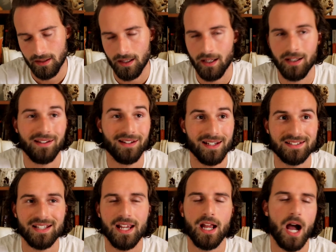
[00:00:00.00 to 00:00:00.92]
and they
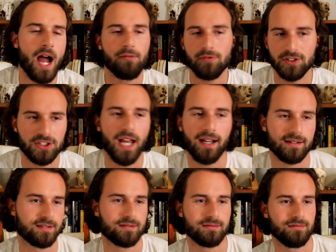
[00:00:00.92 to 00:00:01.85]
say, I
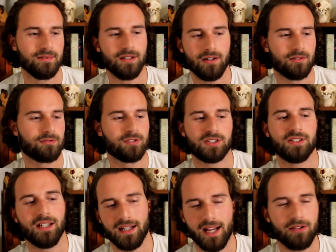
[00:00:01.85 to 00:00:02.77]
reject, you know,
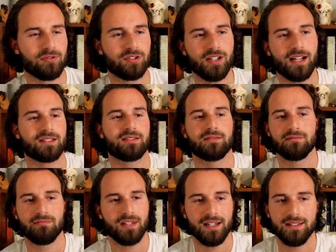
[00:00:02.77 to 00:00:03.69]
Christianity. I reject
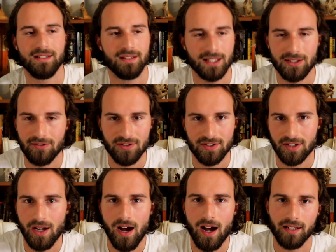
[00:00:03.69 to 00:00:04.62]
the idea that there is a
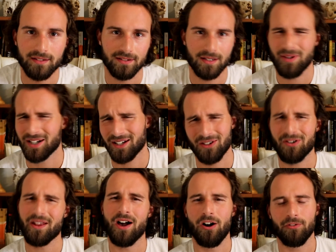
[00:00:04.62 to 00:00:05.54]
God. Am I going to
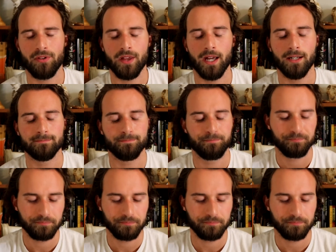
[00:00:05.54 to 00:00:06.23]
go to hell for that?